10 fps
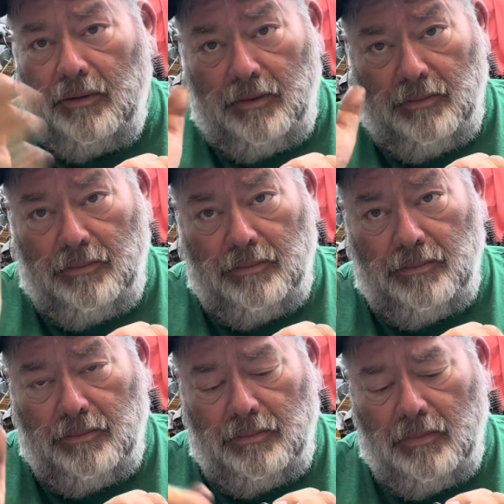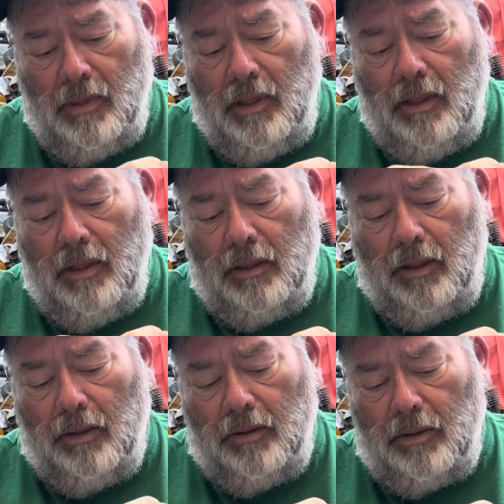then, you
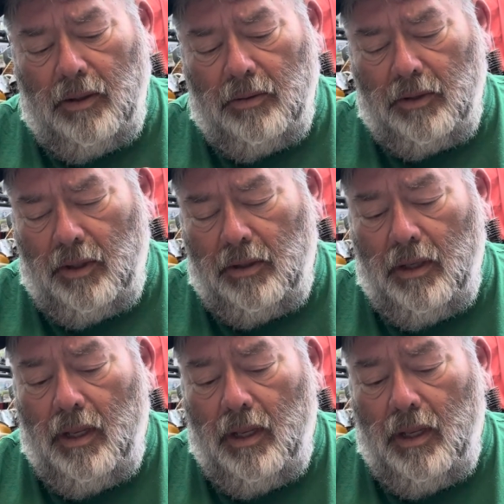know, they're no good.